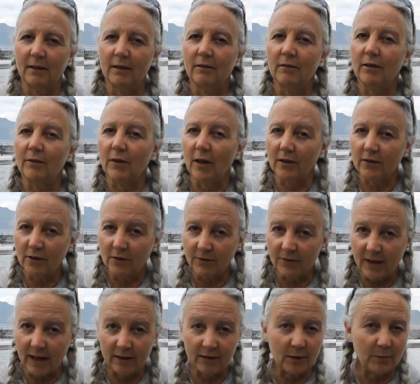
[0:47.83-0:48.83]
We've also
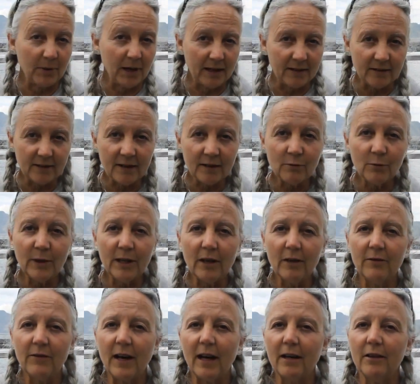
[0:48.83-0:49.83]
found the Piscine
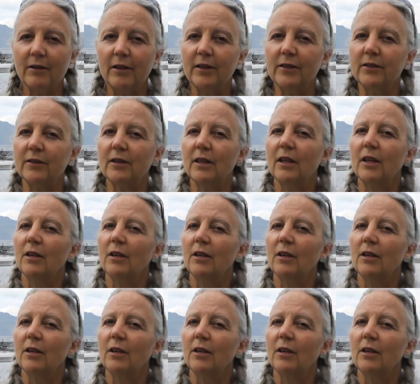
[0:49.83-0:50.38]
reovirus,